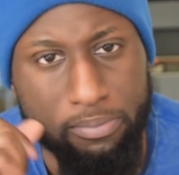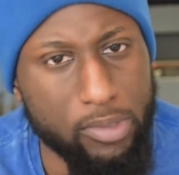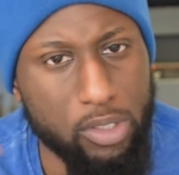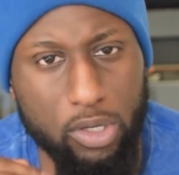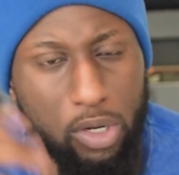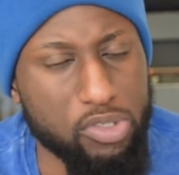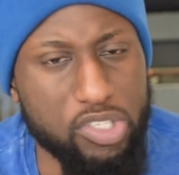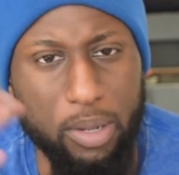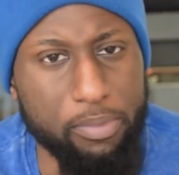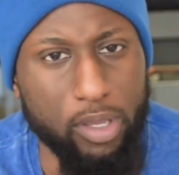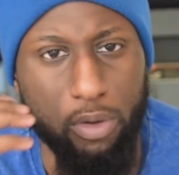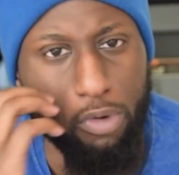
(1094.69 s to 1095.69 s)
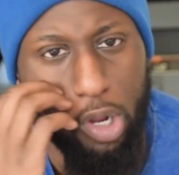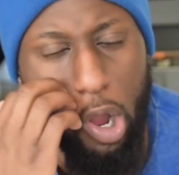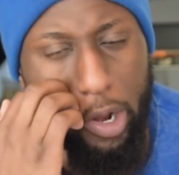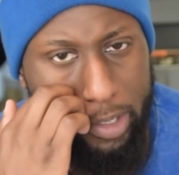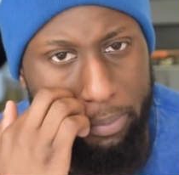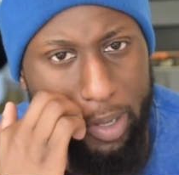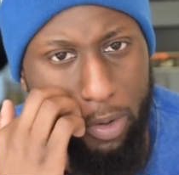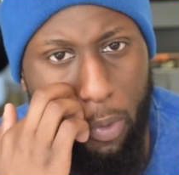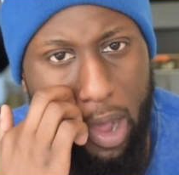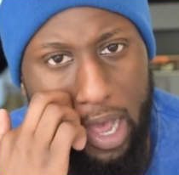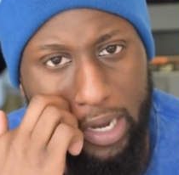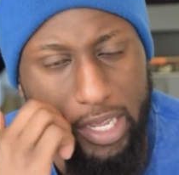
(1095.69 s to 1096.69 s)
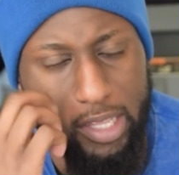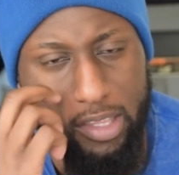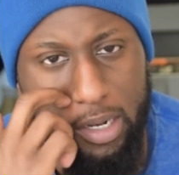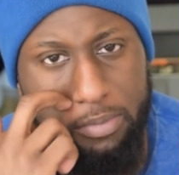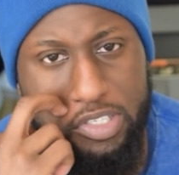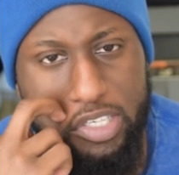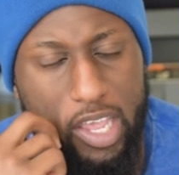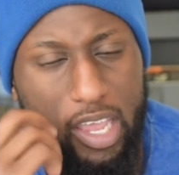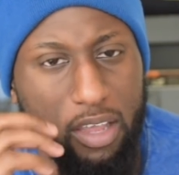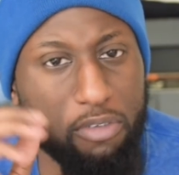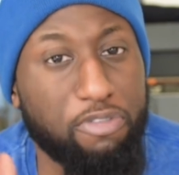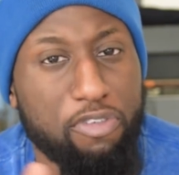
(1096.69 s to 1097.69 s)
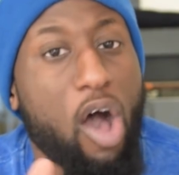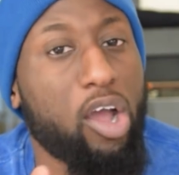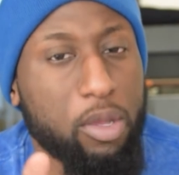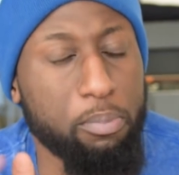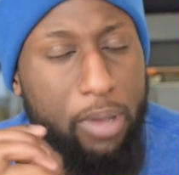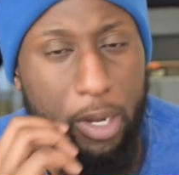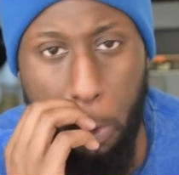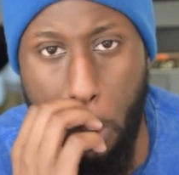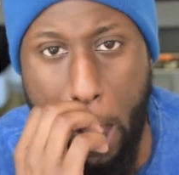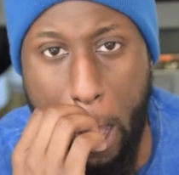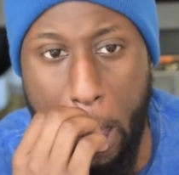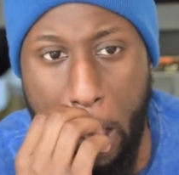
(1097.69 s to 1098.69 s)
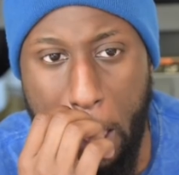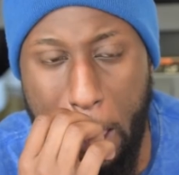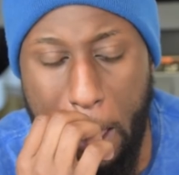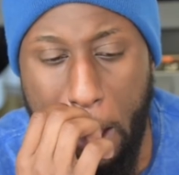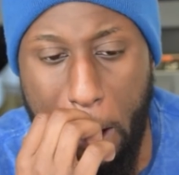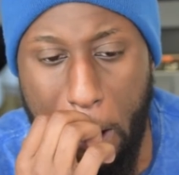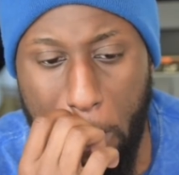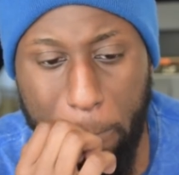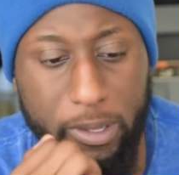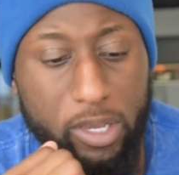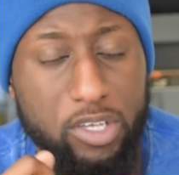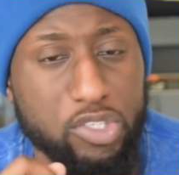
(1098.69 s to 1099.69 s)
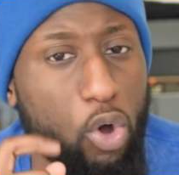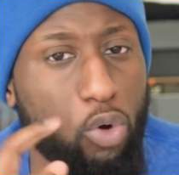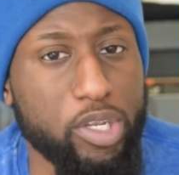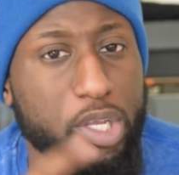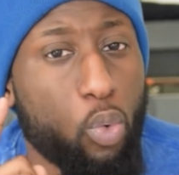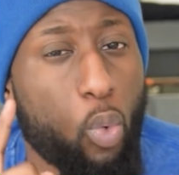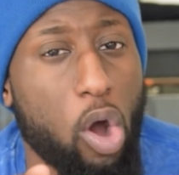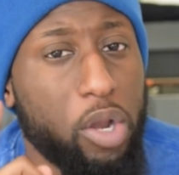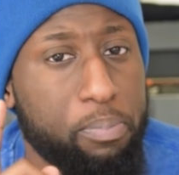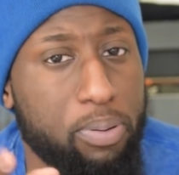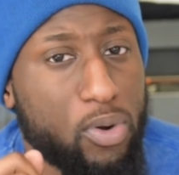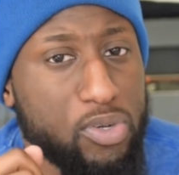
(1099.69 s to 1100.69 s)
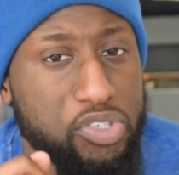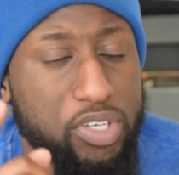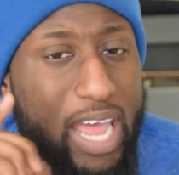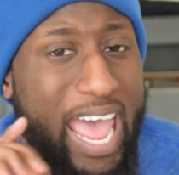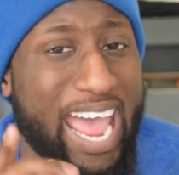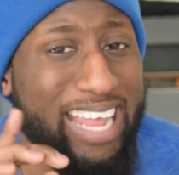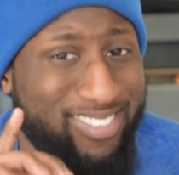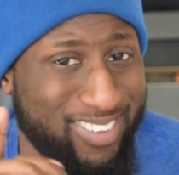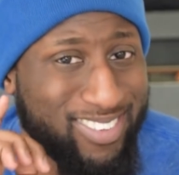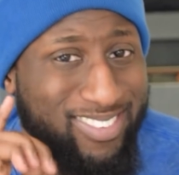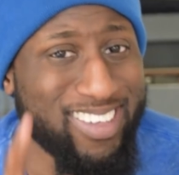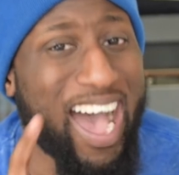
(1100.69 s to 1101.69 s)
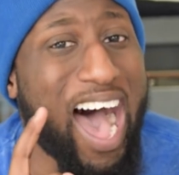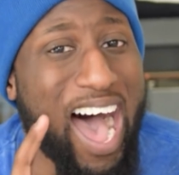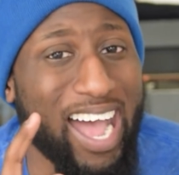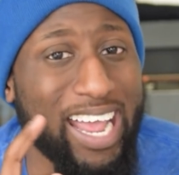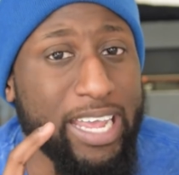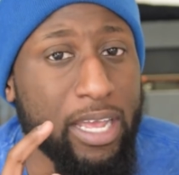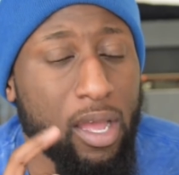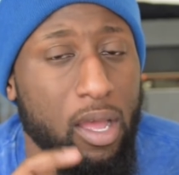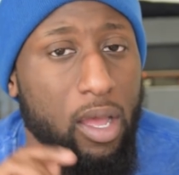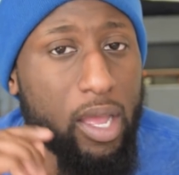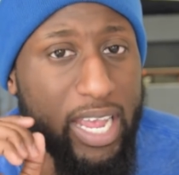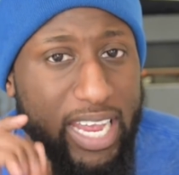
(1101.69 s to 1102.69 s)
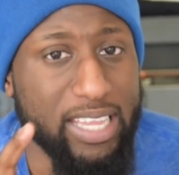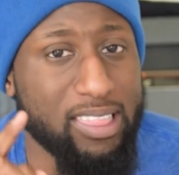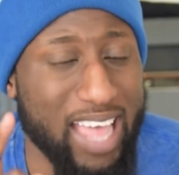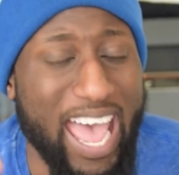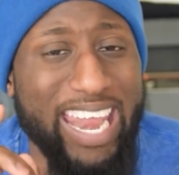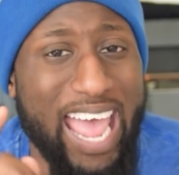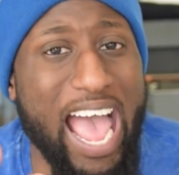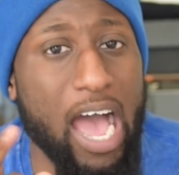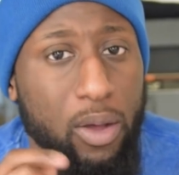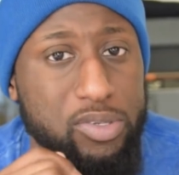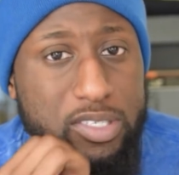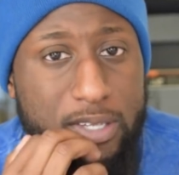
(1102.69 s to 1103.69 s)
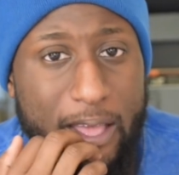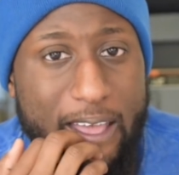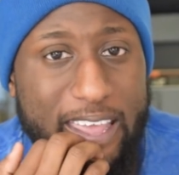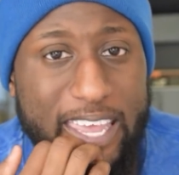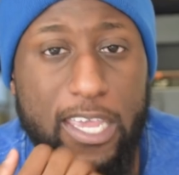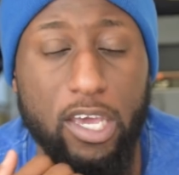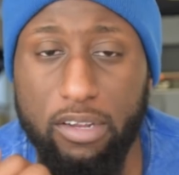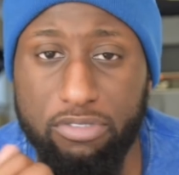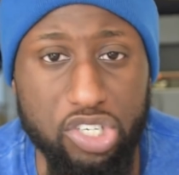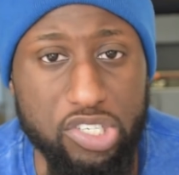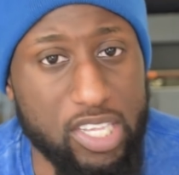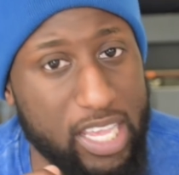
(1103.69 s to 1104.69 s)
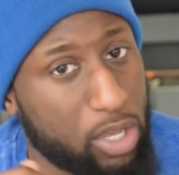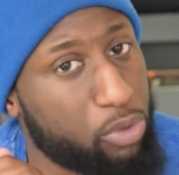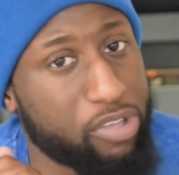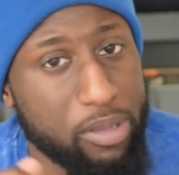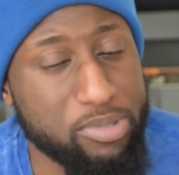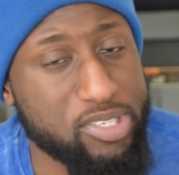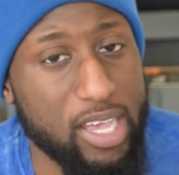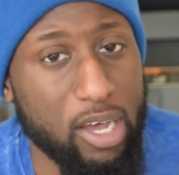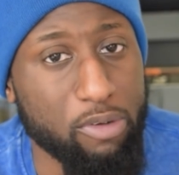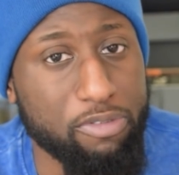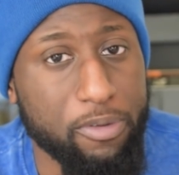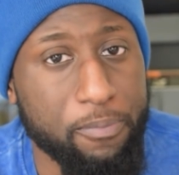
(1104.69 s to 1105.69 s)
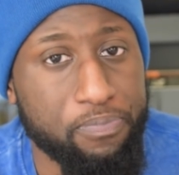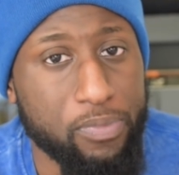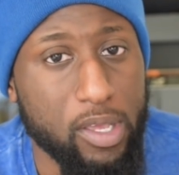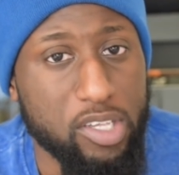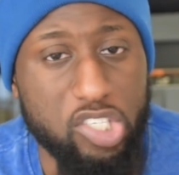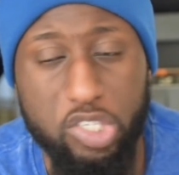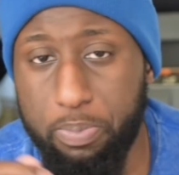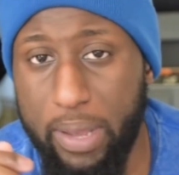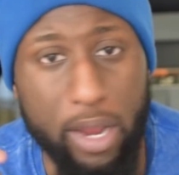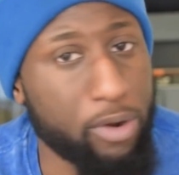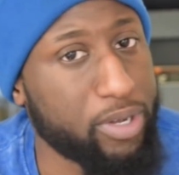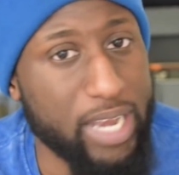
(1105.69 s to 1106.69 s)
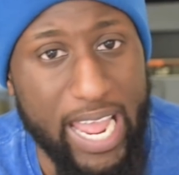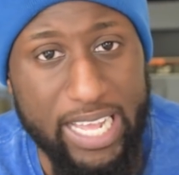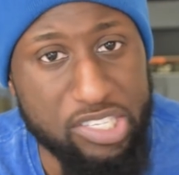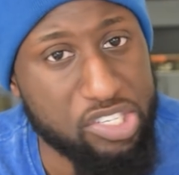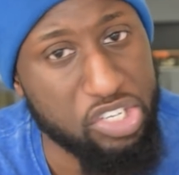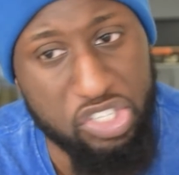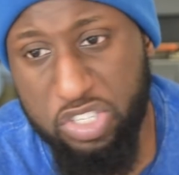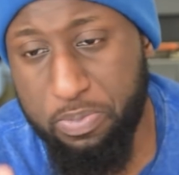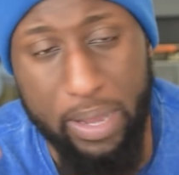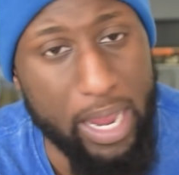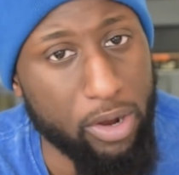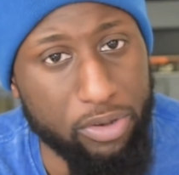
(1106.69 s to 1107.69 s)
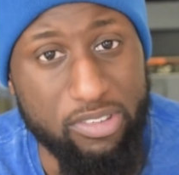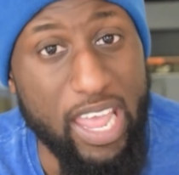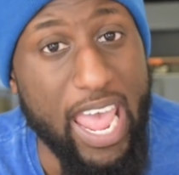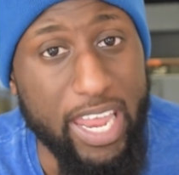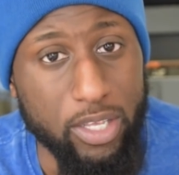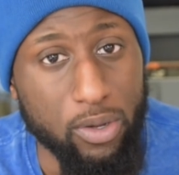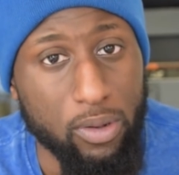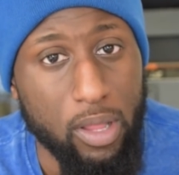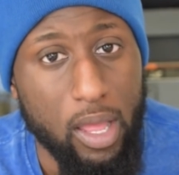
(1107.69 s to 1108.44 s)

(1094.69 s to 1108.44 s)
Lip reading: you know, something regarding Benoit. And he ended up saying, fuck Benoit. Because only one person had to die in that house. He could have just killed himself, spared Nancy, spared Daniel,